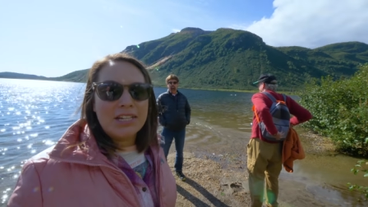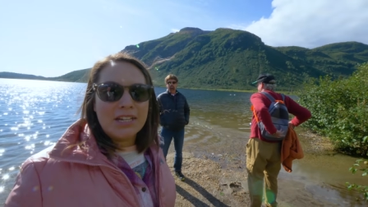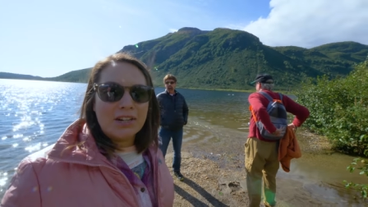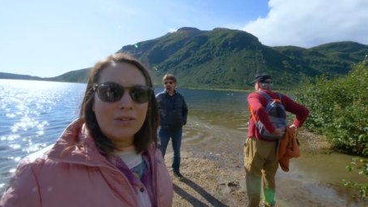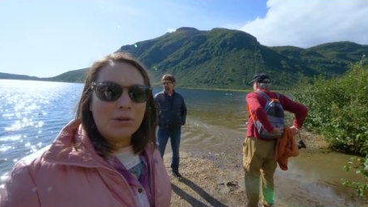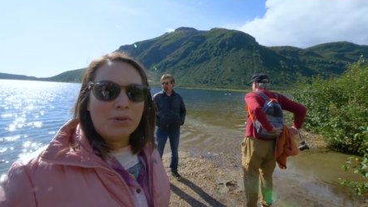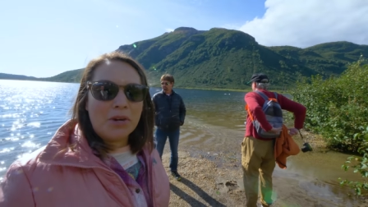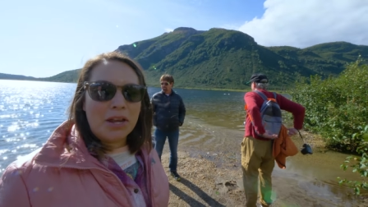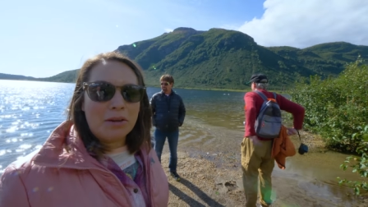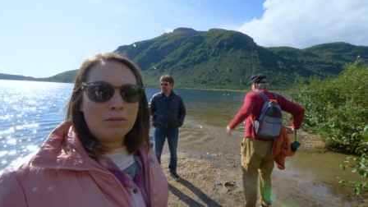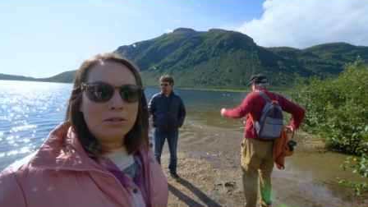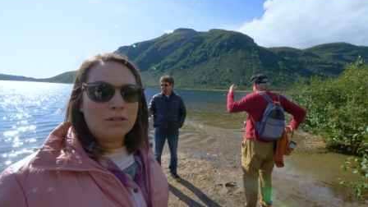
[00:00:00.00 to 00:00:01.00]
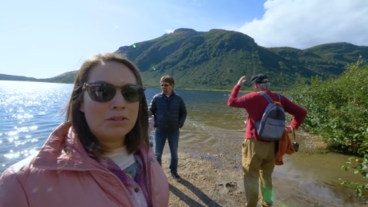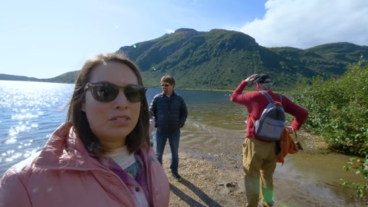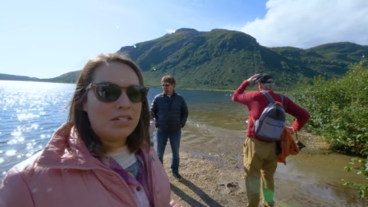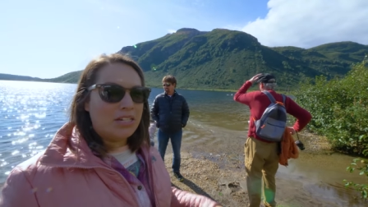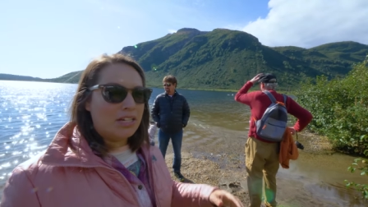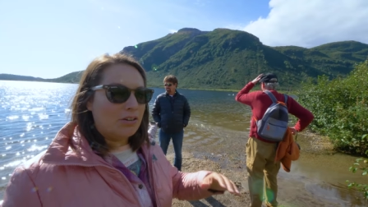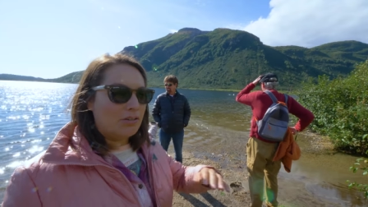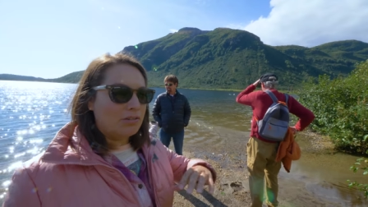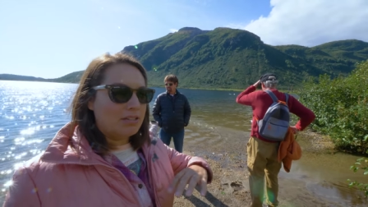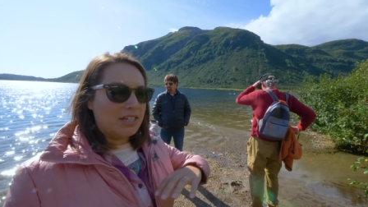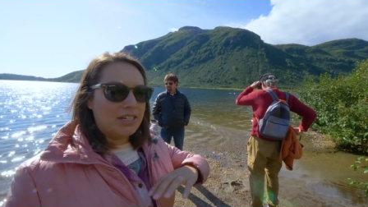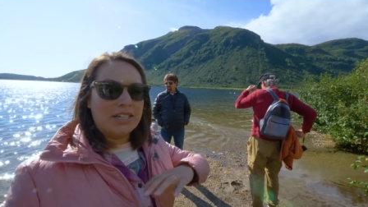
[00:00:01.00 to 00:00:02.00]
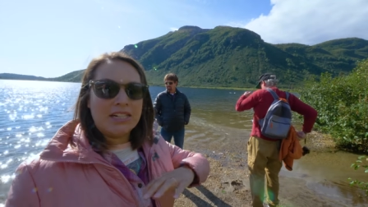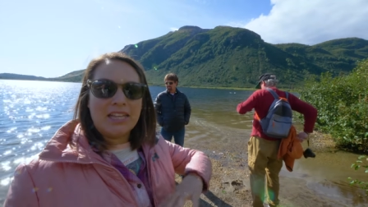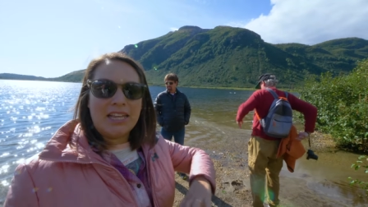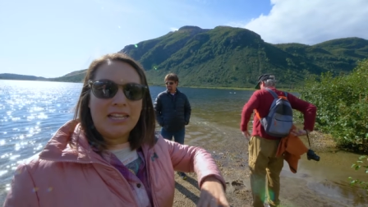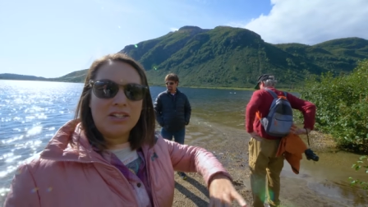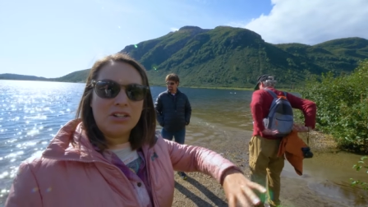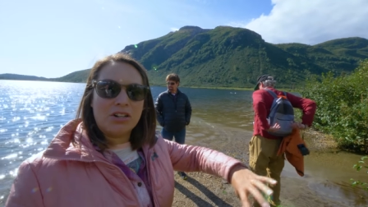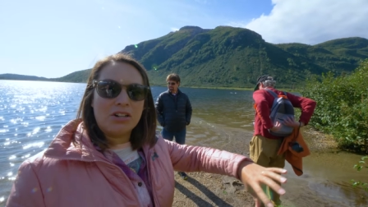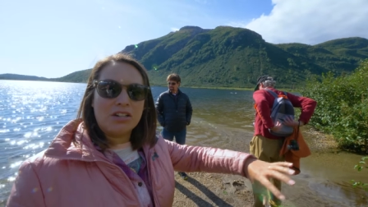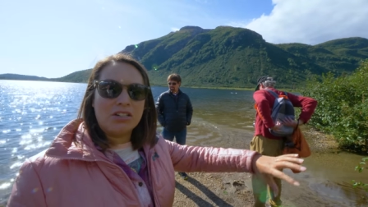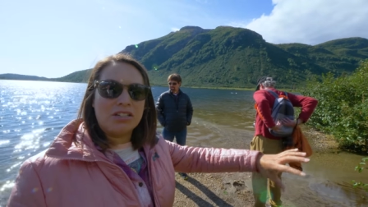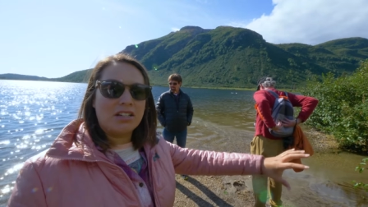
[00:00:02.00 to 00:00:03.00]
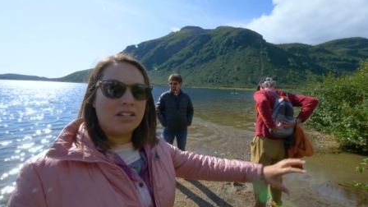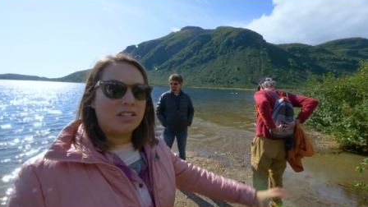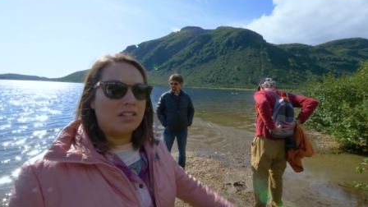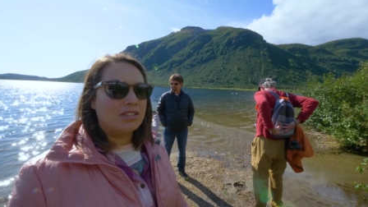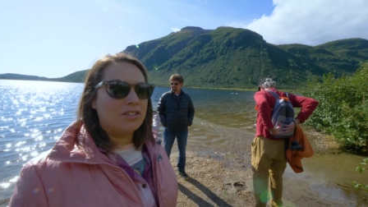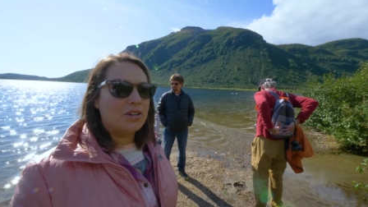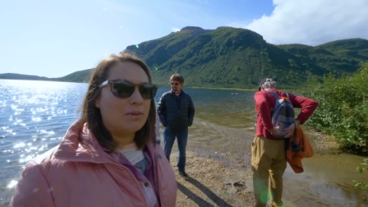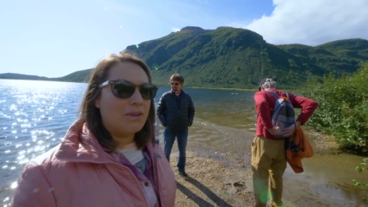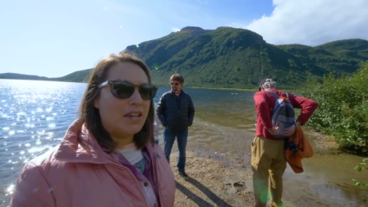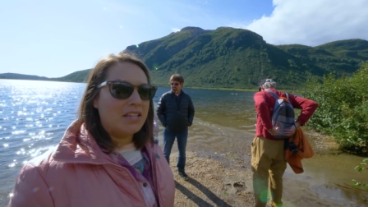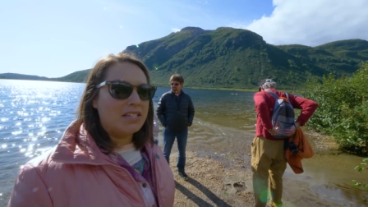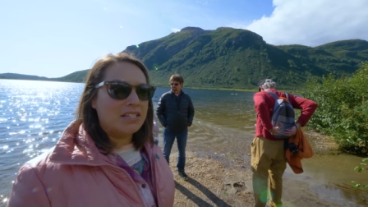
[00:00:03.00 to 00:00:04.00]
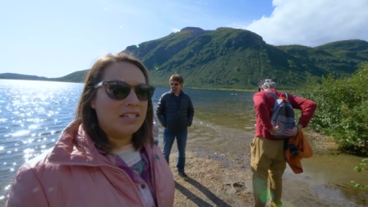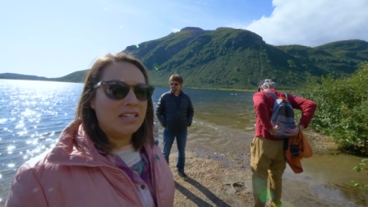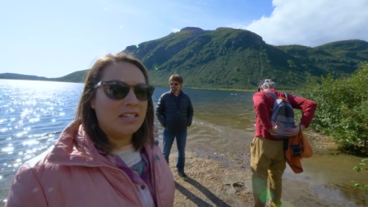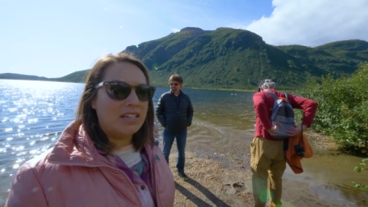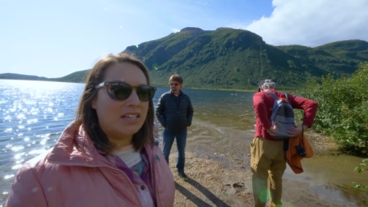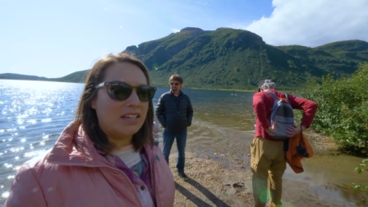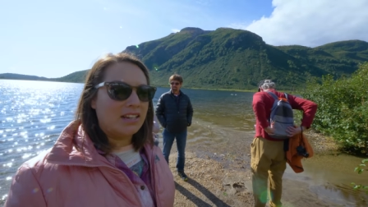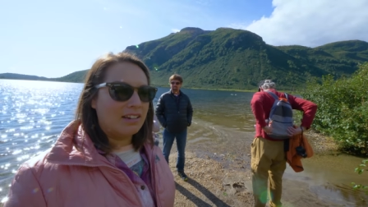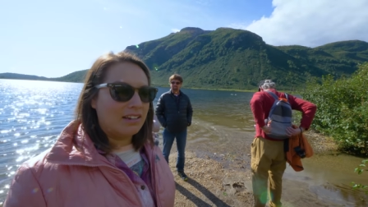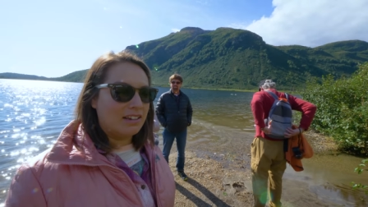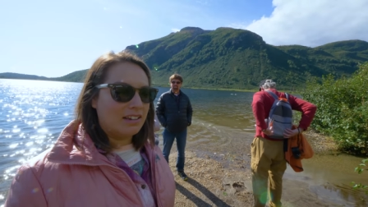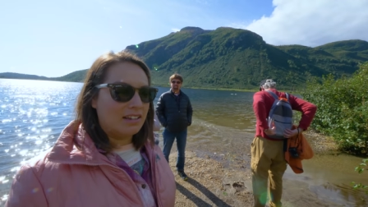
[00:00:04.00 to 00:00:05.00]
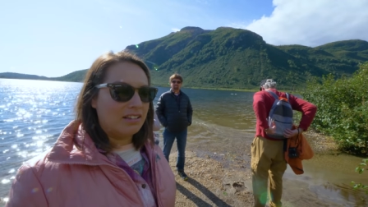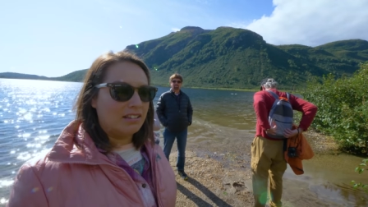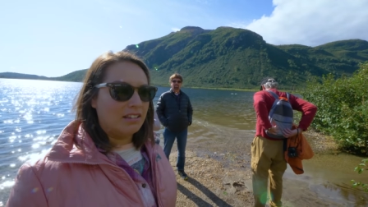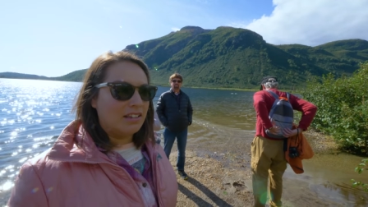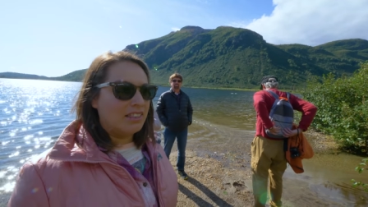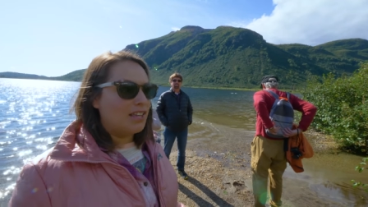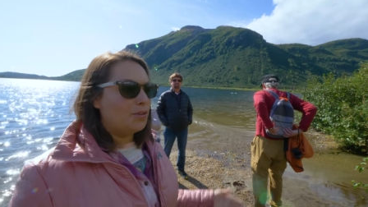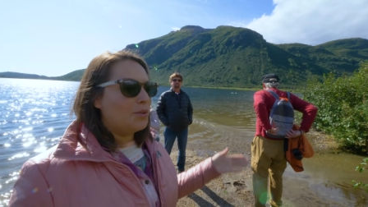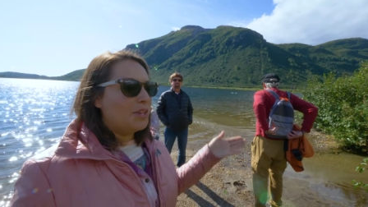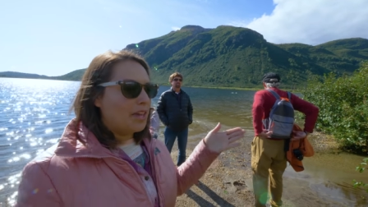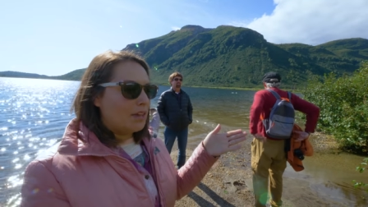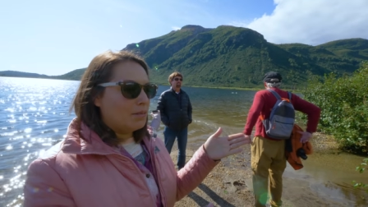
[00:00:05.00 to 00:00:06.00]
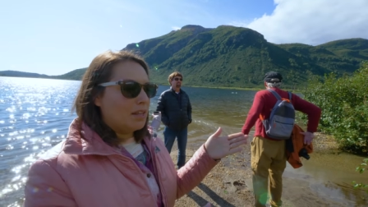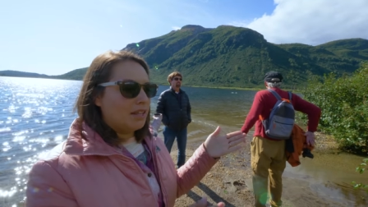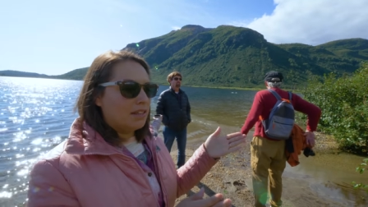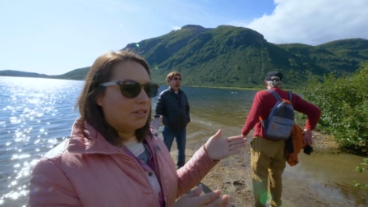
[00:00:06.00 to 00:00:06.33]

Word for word: So we were able to see all the glaciers that they're amazing and then we came like